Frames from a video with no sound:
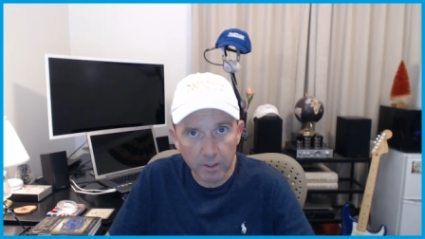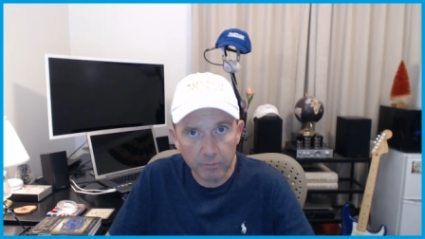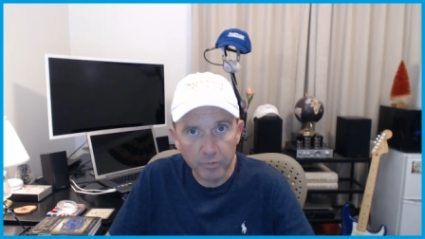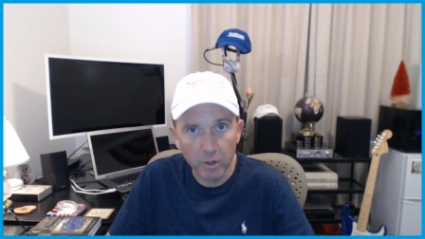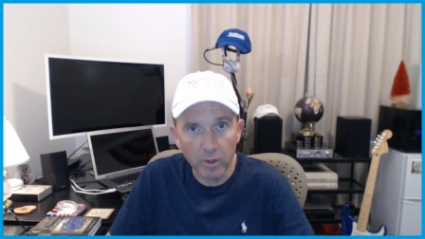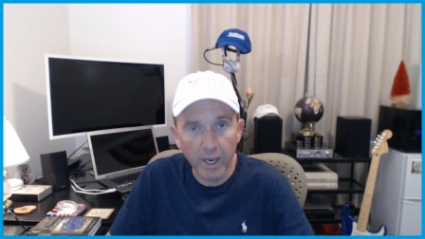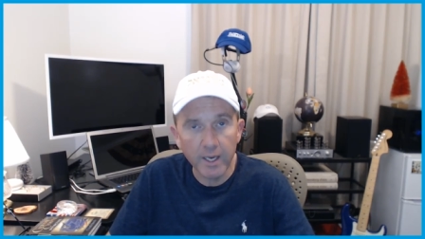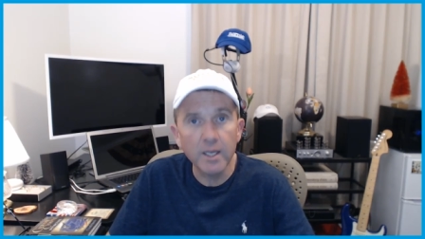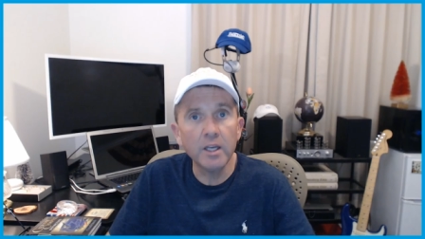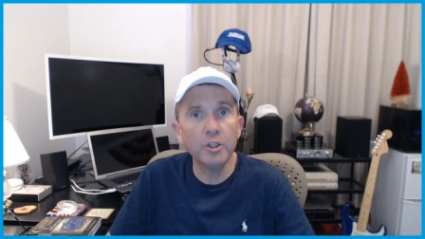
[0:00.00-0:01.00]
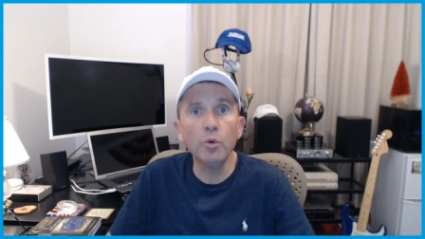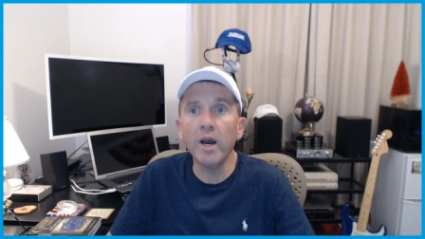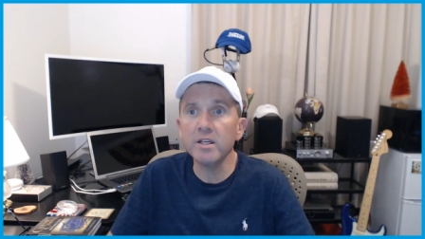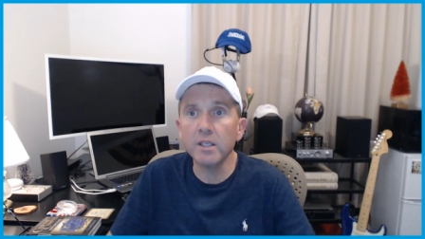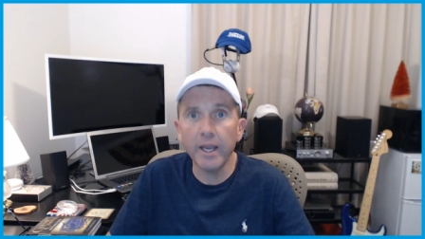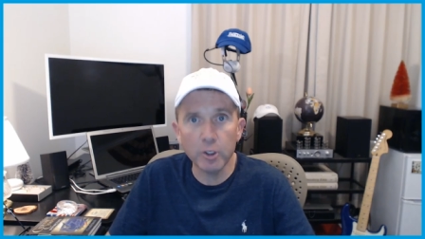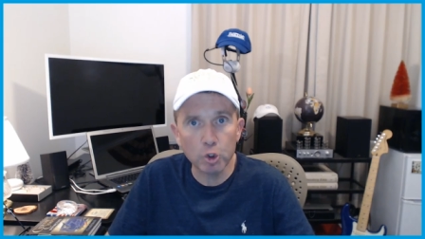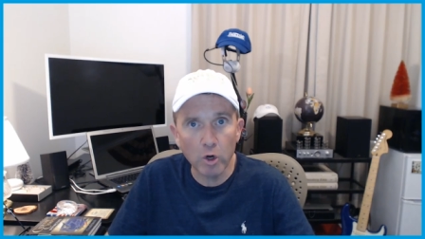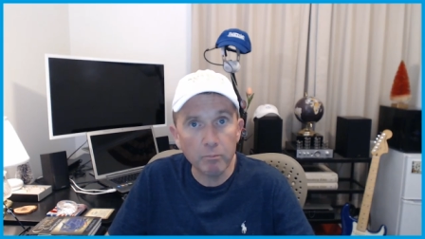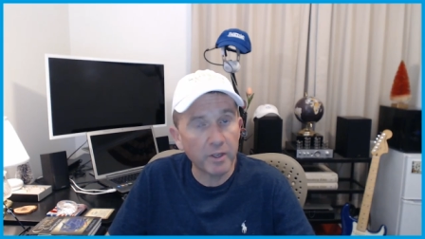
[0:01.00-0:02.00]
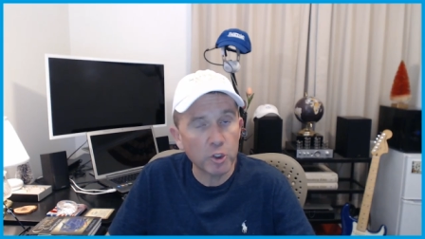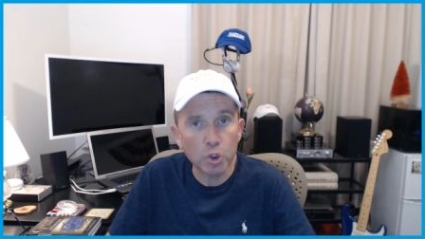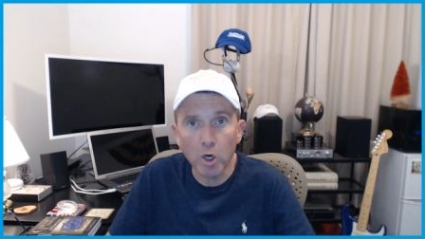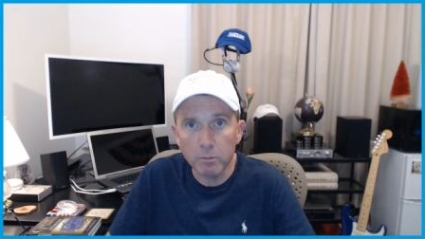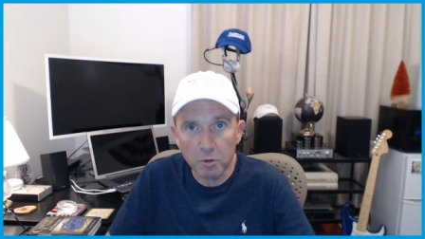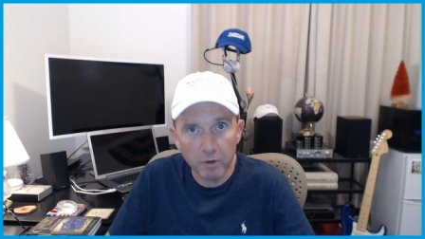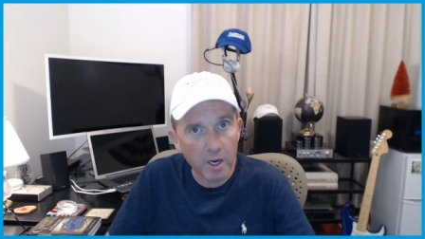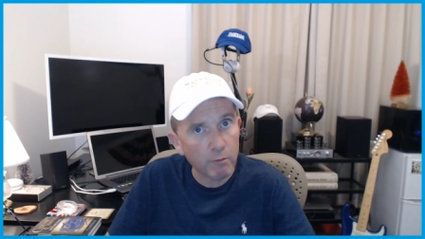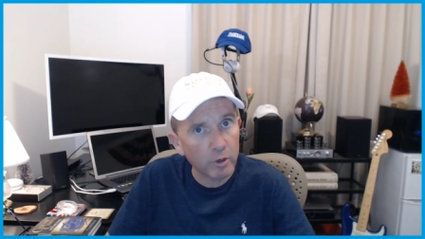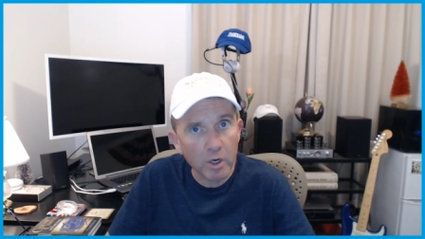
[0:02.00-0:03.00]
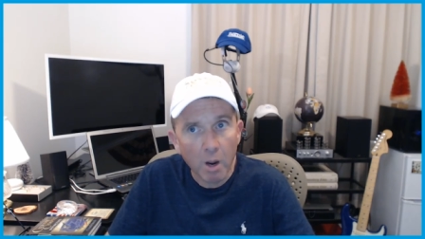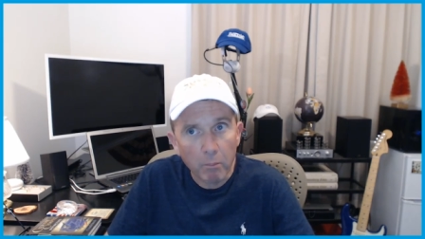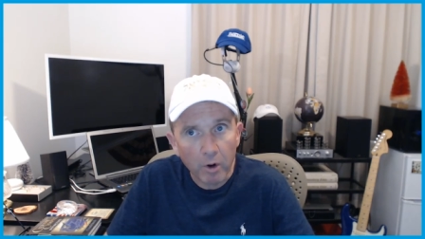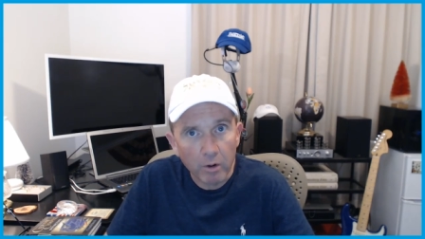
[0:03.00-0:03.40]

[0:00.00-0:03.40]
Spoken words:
Okay? You guys like Trump? That's Trump's favorite number.